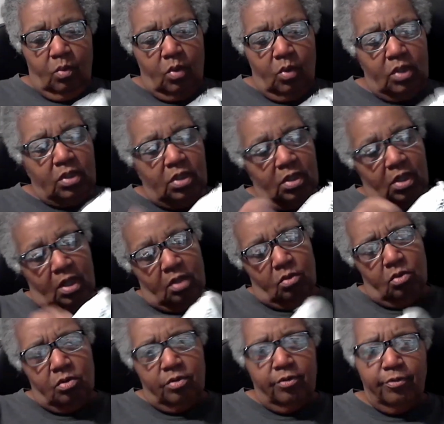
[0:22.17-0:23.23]
What did I
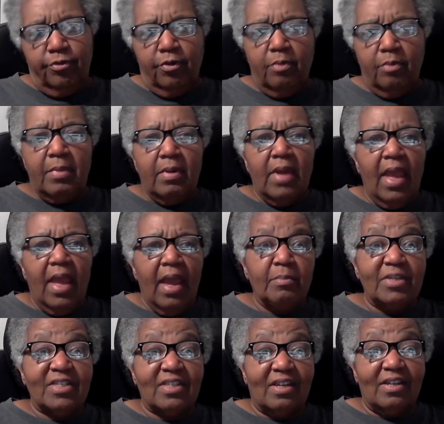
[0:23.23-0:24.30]
order from
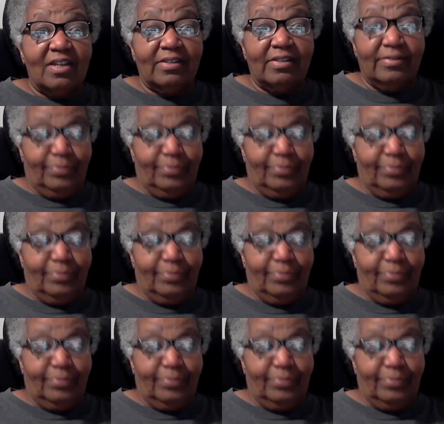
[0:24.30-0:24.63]
Amazon?